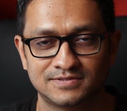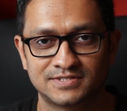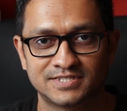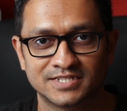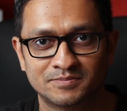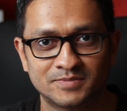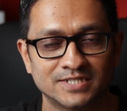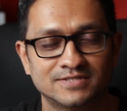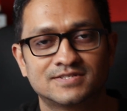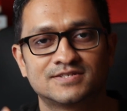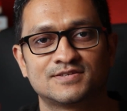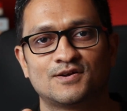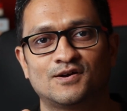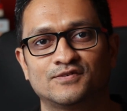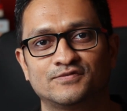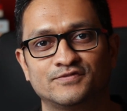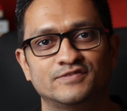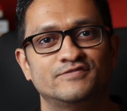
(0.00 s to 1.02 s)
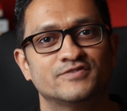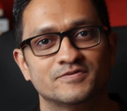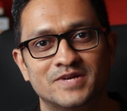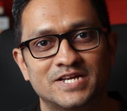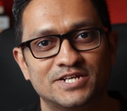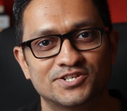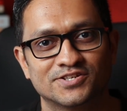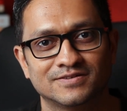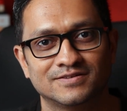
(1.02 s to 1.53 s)
tidbits of
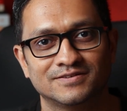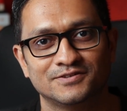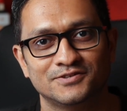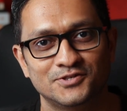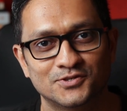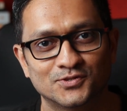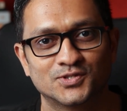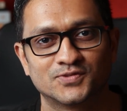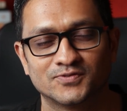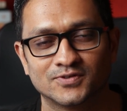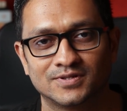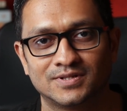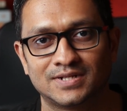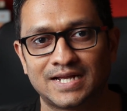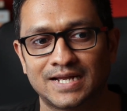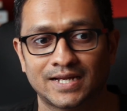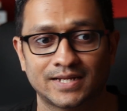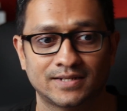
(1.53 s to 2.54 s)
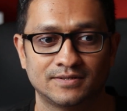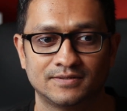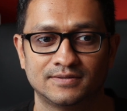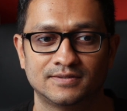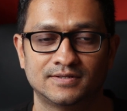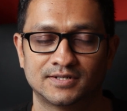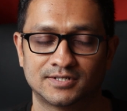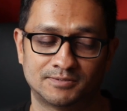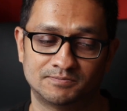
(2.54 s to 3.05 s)
information useful,
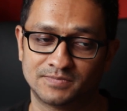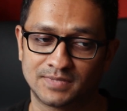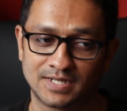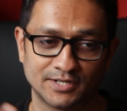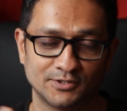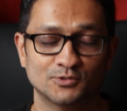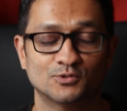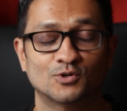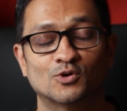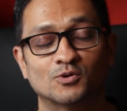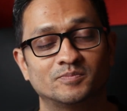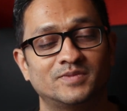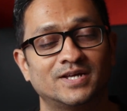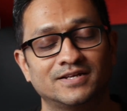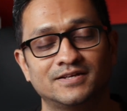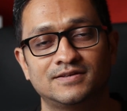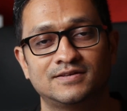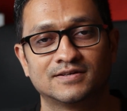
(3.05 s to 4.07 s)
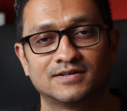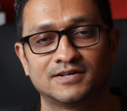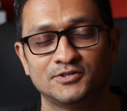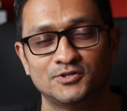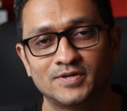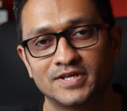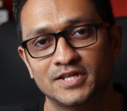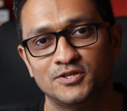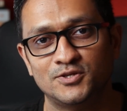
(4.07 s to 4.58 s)
and uh, I do hope that uh,
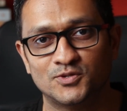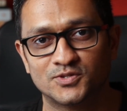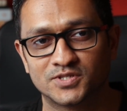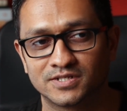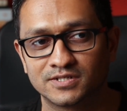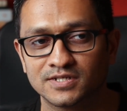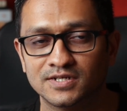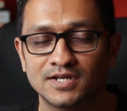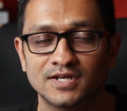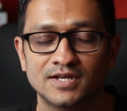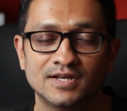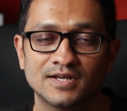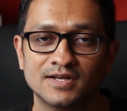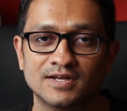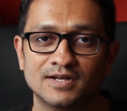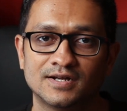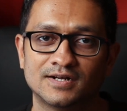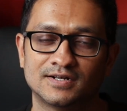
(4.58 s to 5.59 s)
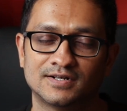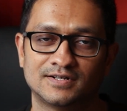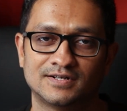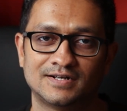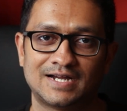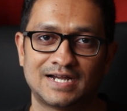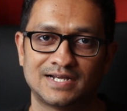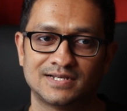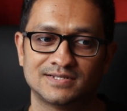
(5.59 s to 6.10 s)
you can use it
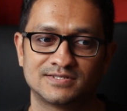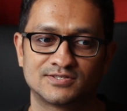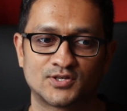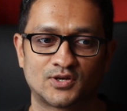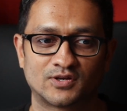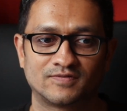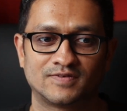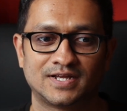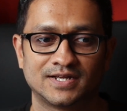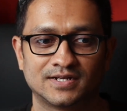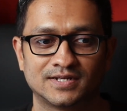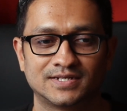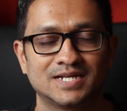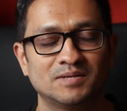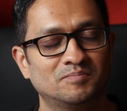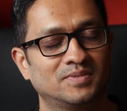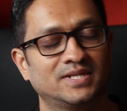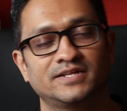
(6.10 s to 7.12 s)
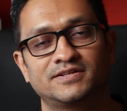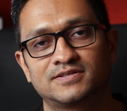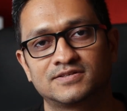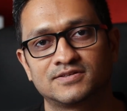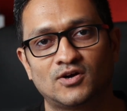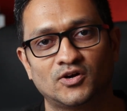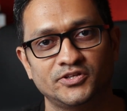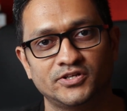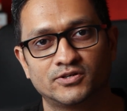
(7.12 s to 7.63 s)
uh, as sort of like a
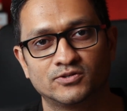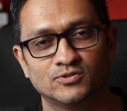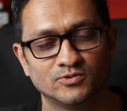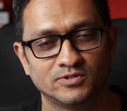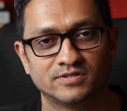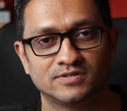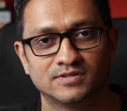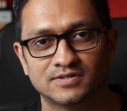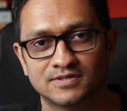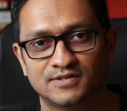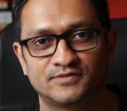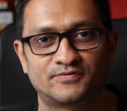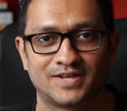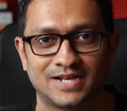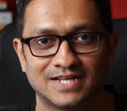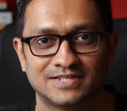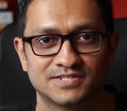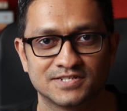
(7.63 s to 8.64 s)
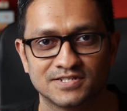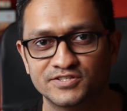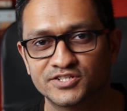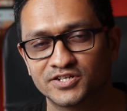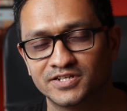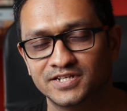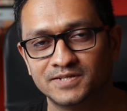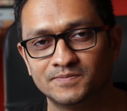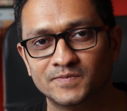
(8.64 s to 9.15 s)
template on your own uh, freelancing
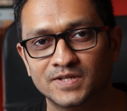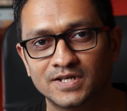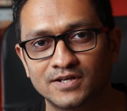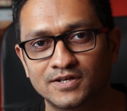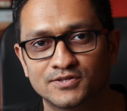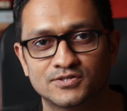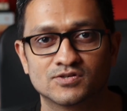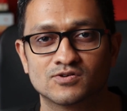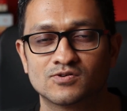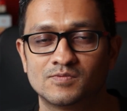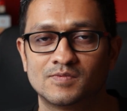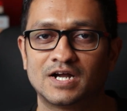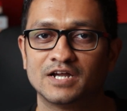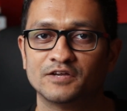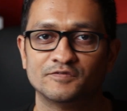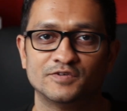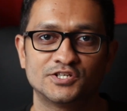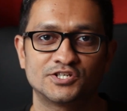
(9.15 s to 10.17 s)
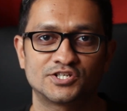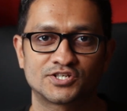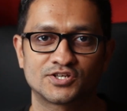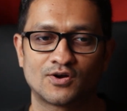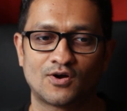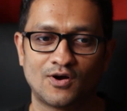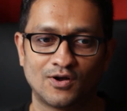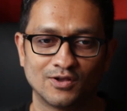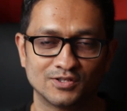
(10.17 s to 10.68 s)
journey. So I
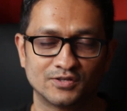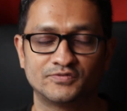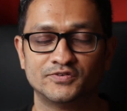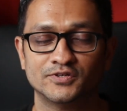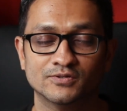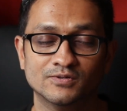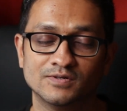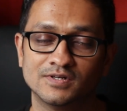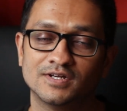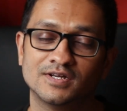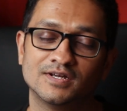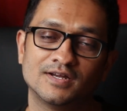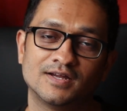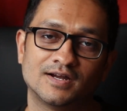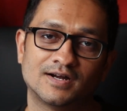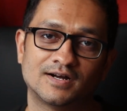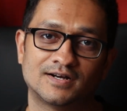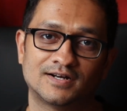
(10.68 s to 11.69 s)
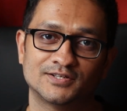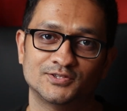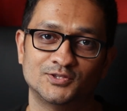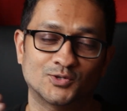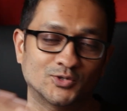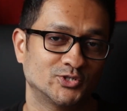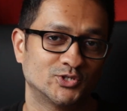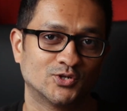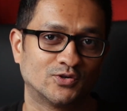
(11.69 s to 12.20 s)
wish all of you, uh,
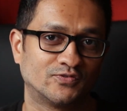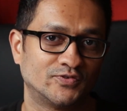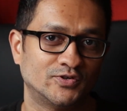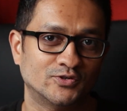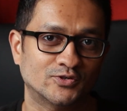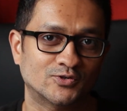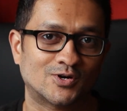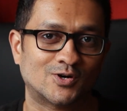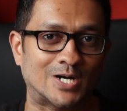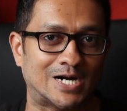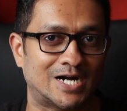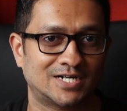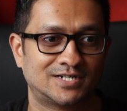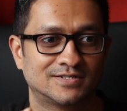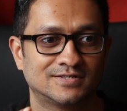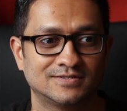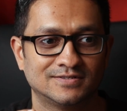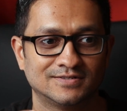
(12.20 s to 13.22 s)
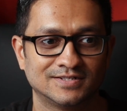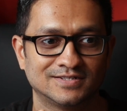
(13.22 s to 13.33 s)
those of you who are